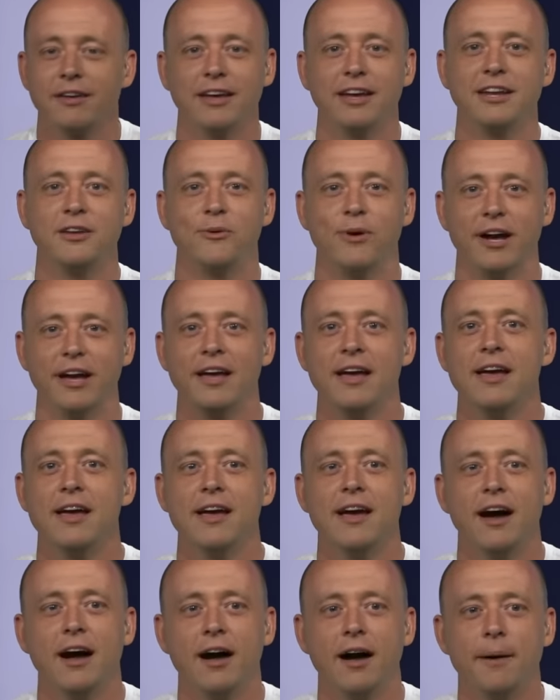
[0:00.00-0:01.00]
Anyway,
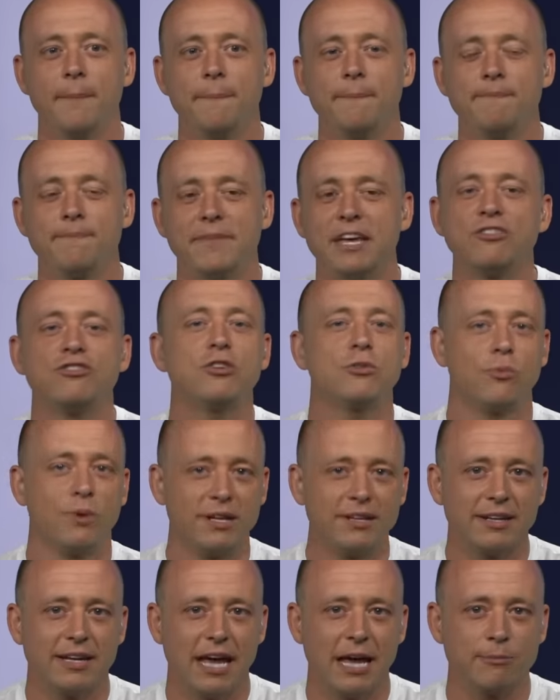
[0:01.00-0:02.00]
um, they should
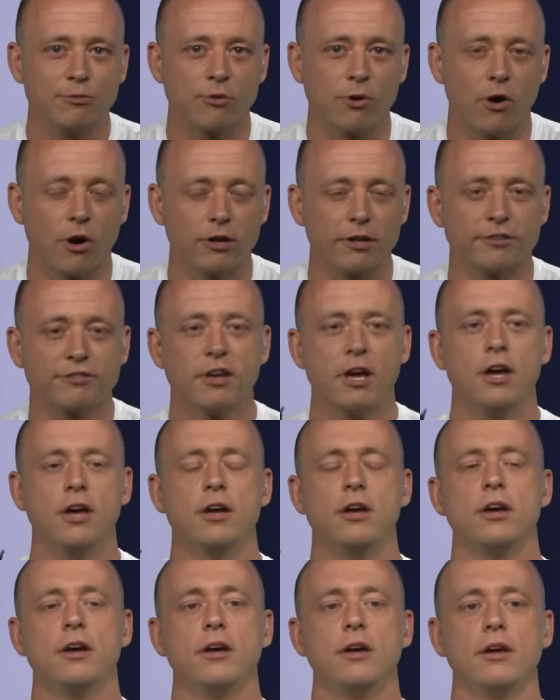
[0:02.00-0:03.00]
win the games regardless.
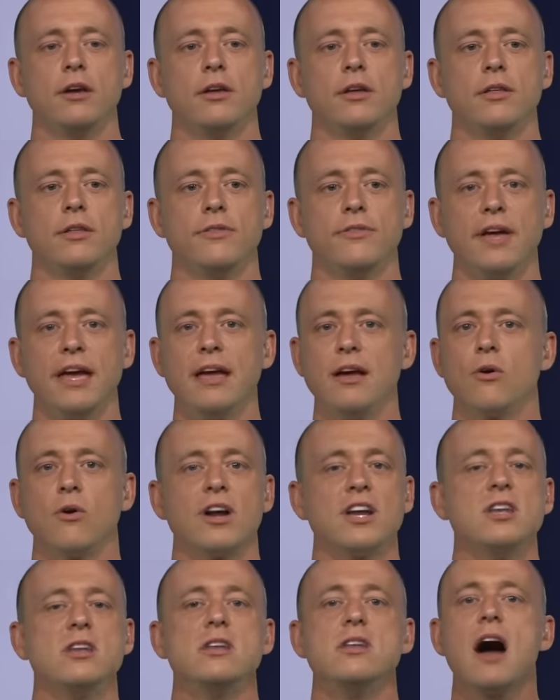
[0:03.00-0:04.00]
They
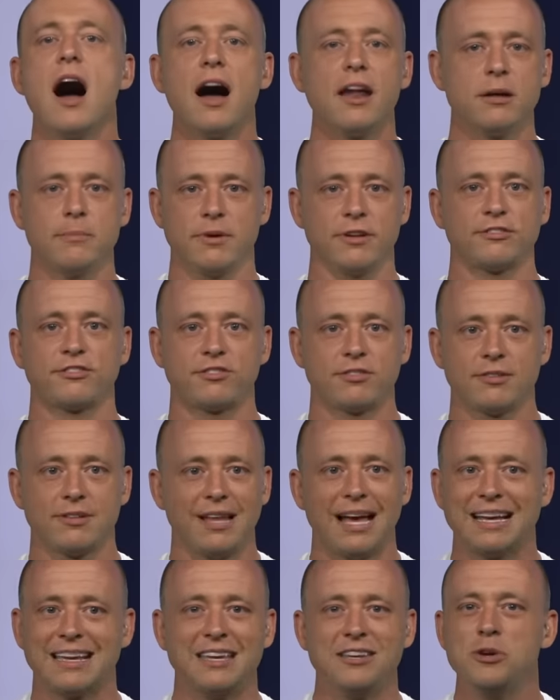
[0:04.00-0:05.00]
are anonymous.
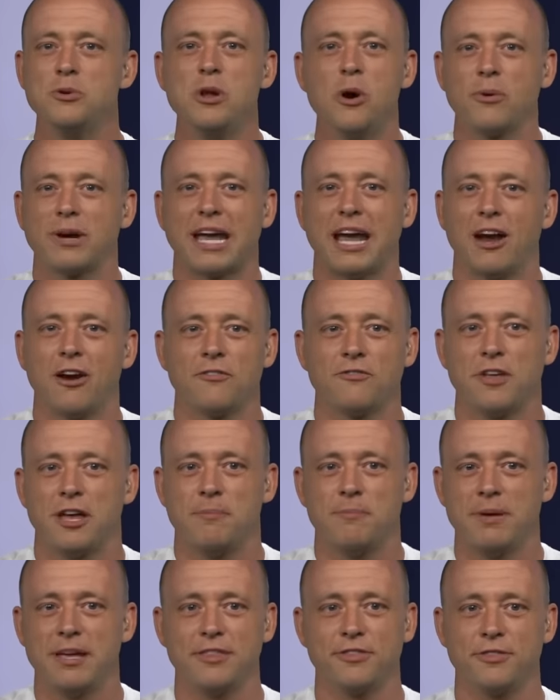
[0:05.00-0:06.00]
Like, you don't care if they
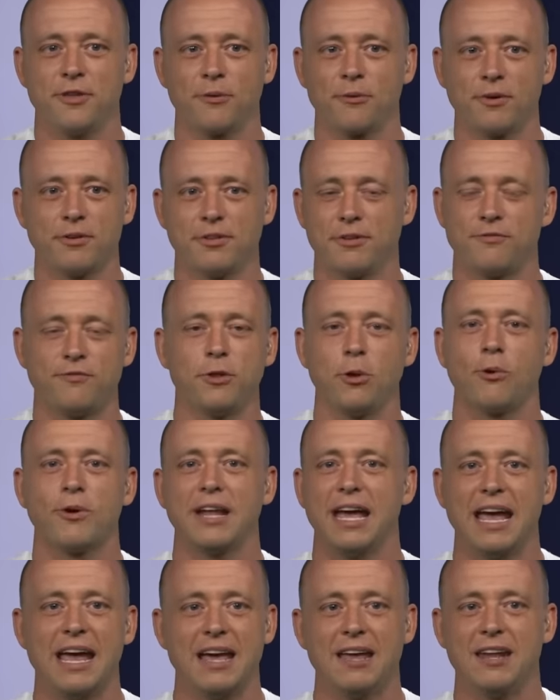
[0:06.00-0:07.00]
beat the, the
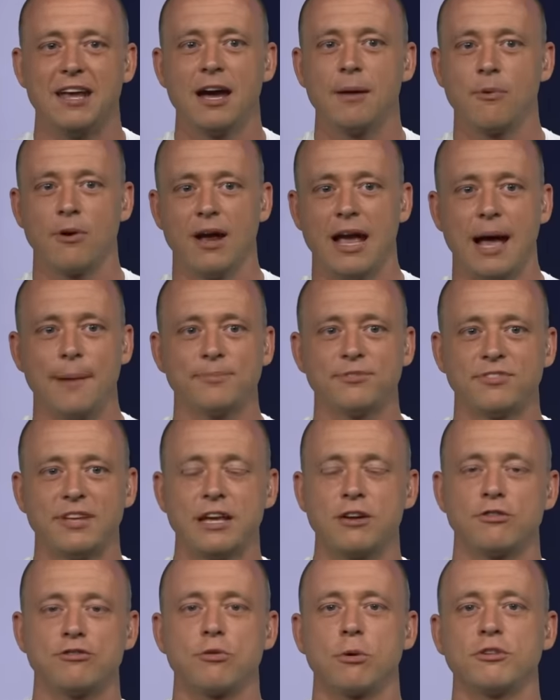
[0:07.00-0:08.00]
Florida A and M or App
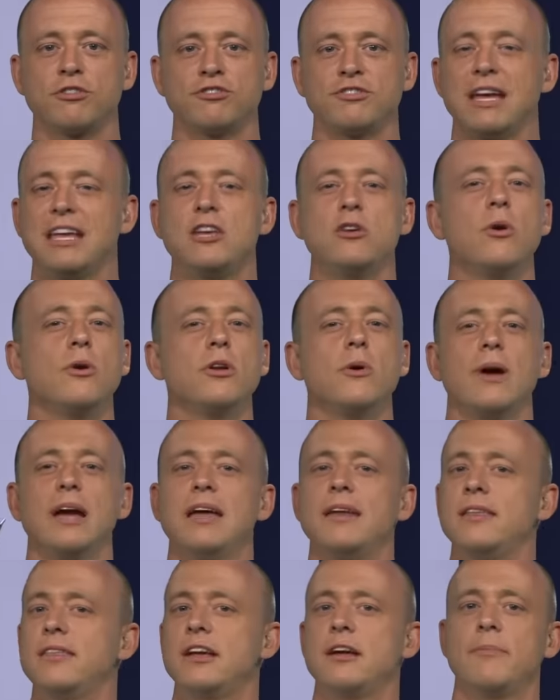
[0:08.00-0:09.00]
State or Georgia State. You don't know
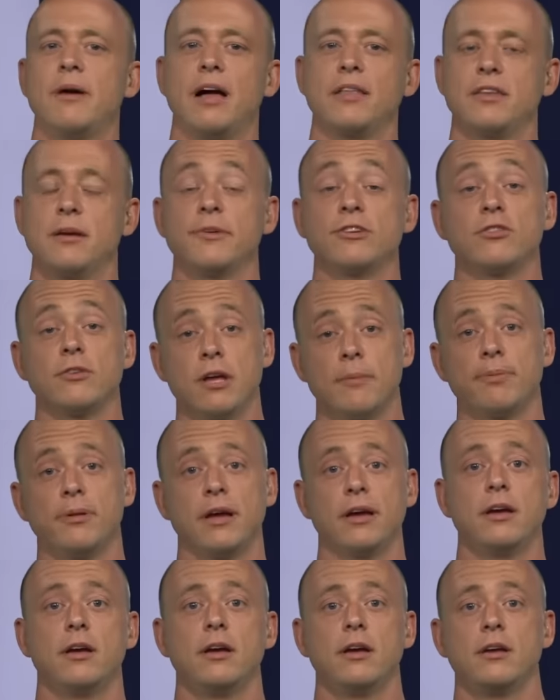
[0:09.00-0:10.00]
anything about them until they
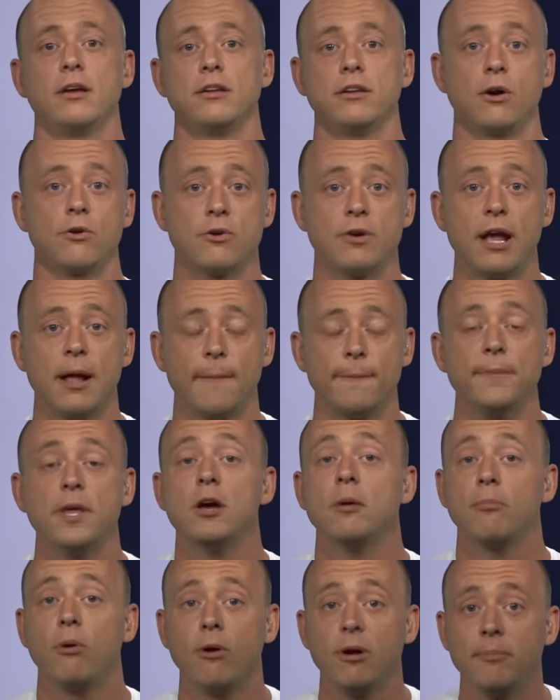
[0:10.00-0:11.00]
play Notre Dame.
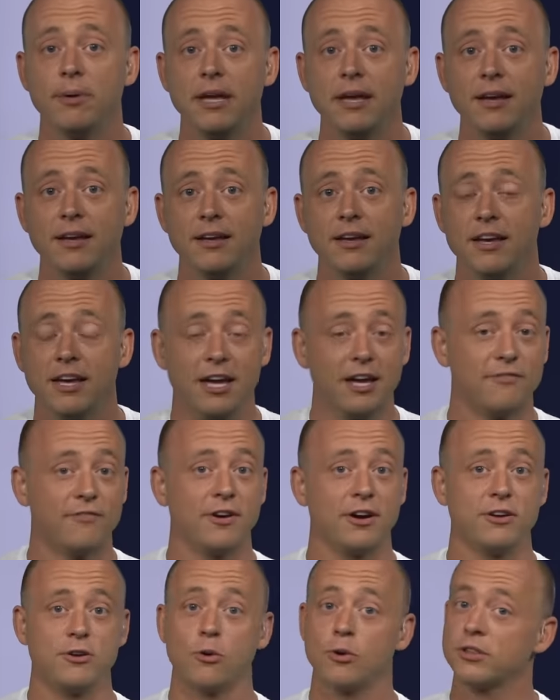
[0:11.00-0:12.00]
Point being,
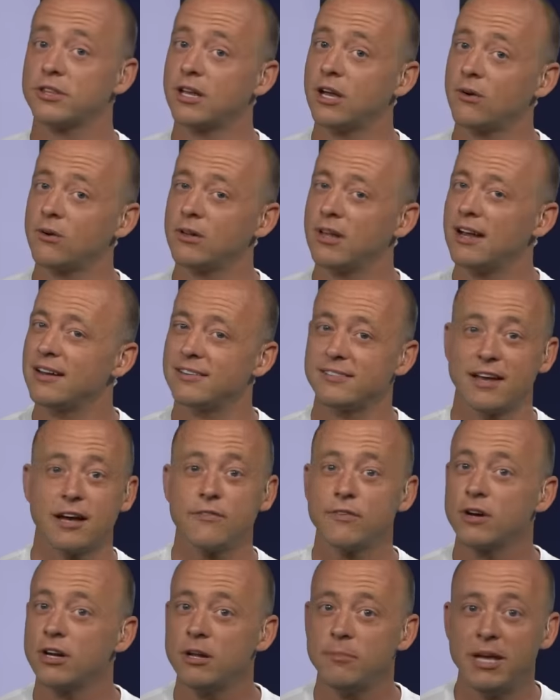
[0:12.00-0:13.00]
if North Carolina is
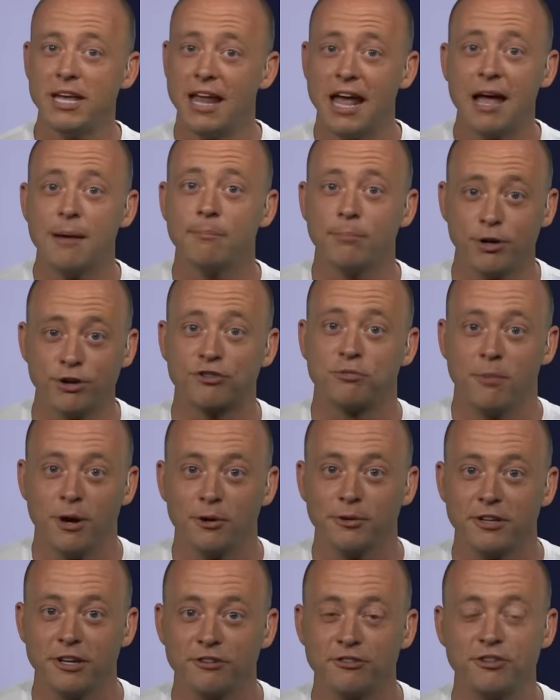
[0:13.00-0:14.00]
ever going to be in ambush
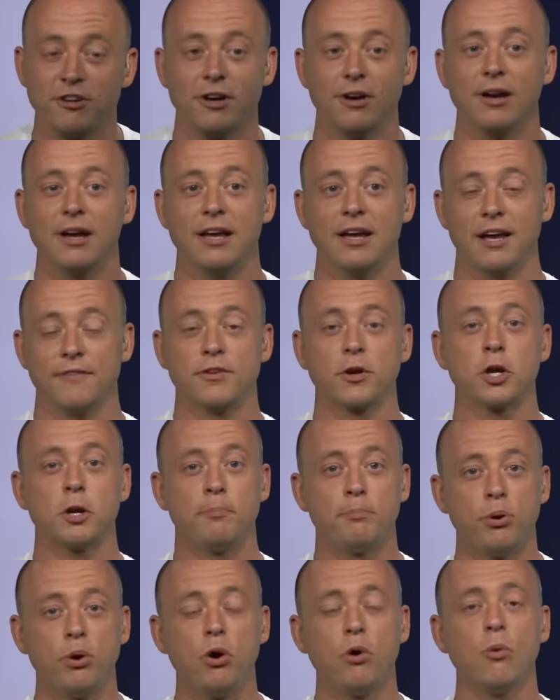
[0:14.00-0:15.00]
mode this year, if they're going to
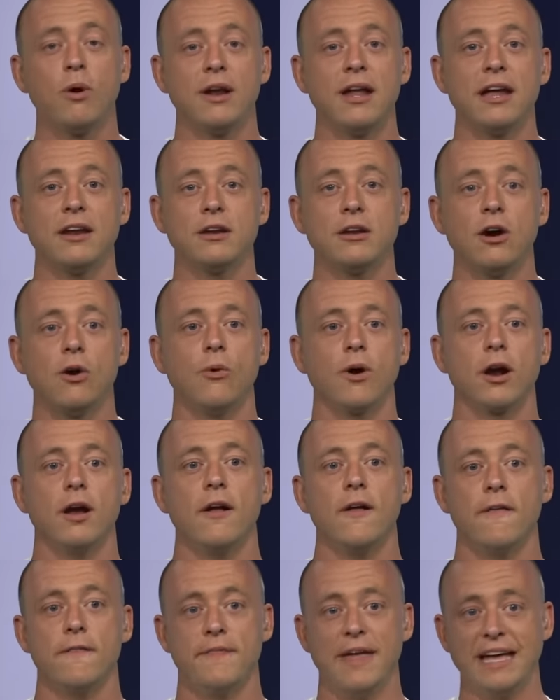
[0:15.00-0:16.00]
pull one out of
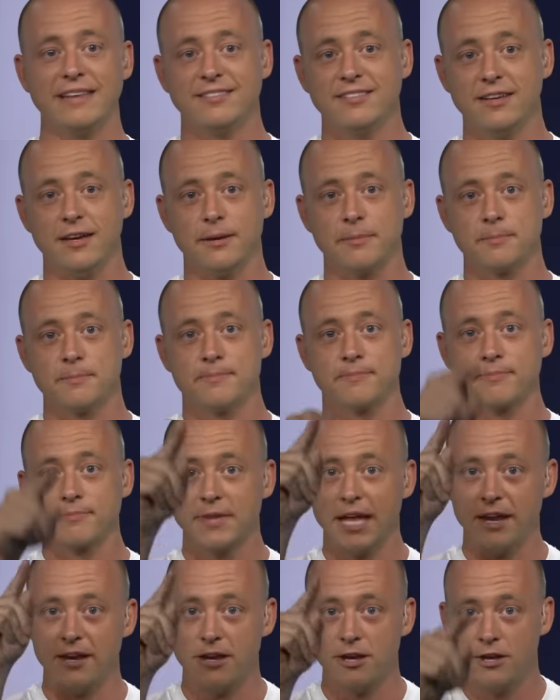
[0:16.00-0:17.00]
nowhere, that's it.
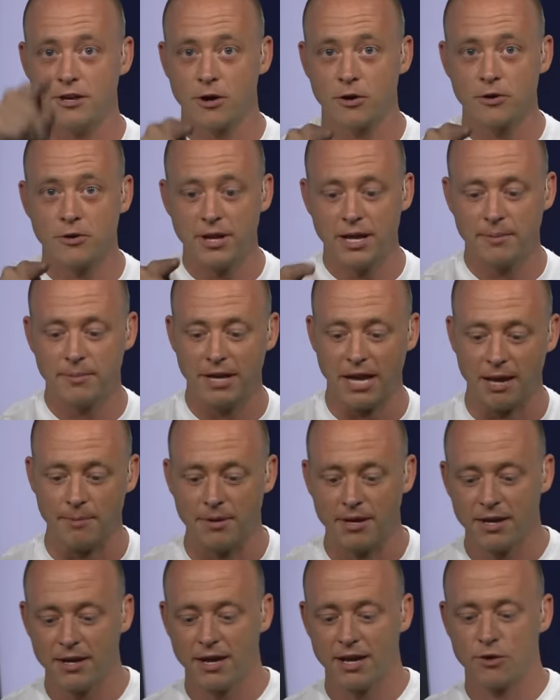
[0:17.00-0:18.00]
That Notre Dame game
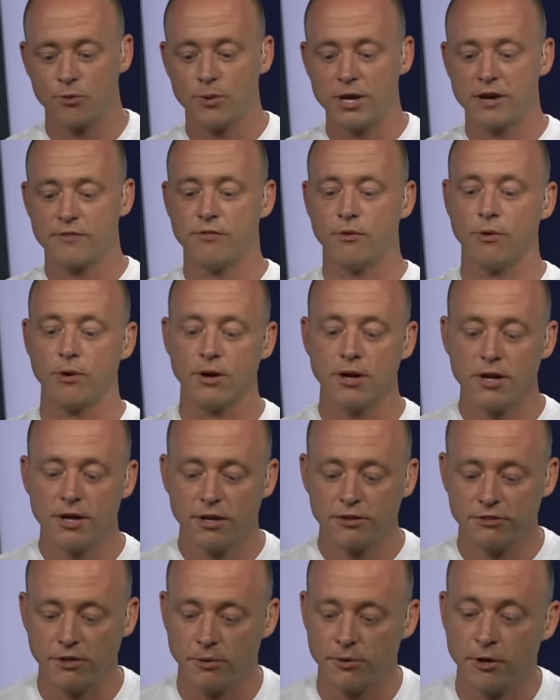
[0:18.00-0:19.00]
in week four.
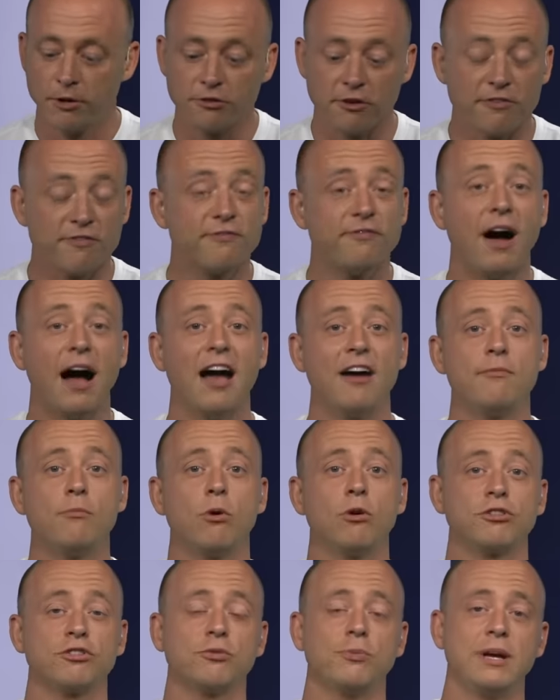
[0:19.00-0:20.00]
So those are five
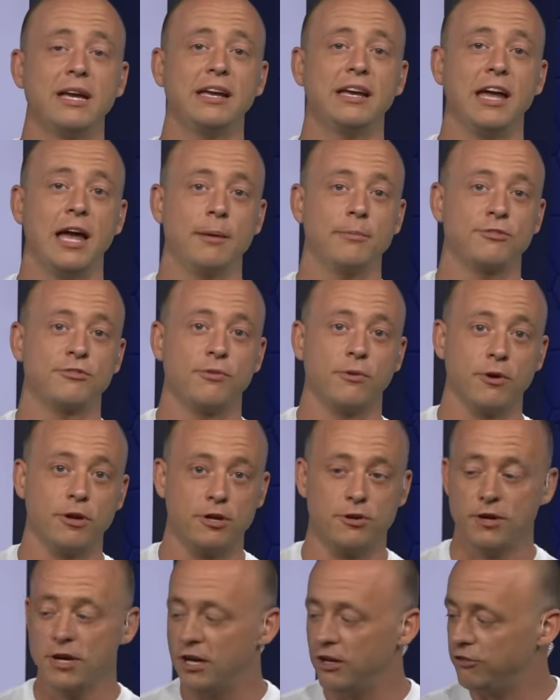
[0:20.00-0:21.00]
more swing games for
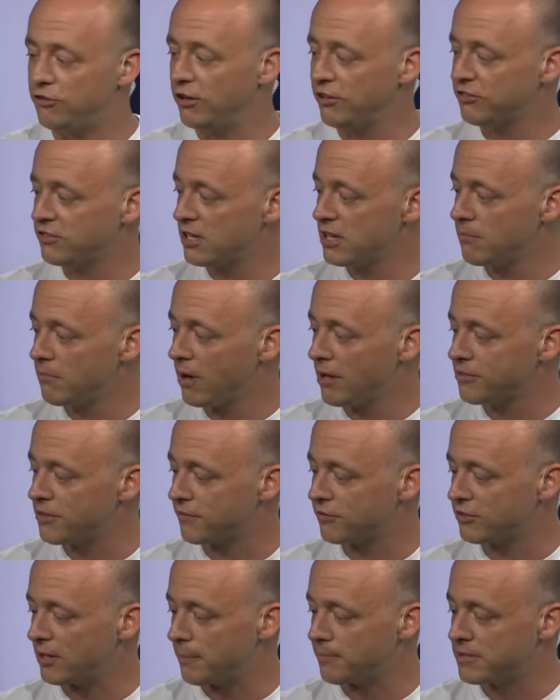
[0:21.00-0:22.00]
you just in the month
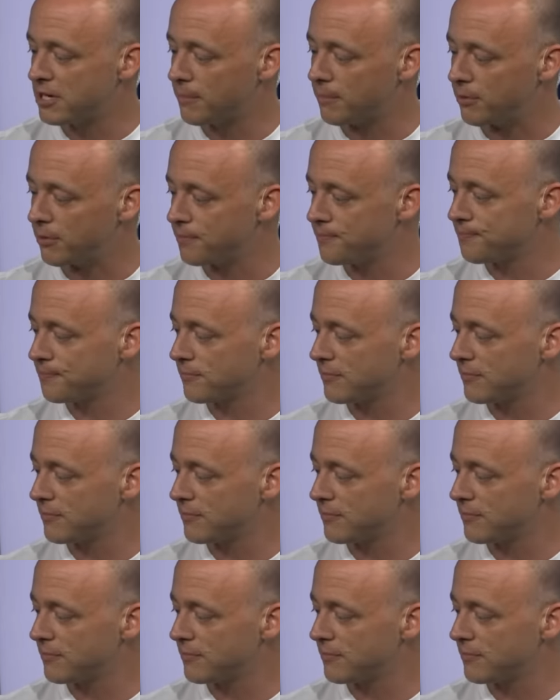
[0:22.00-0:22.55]
of September.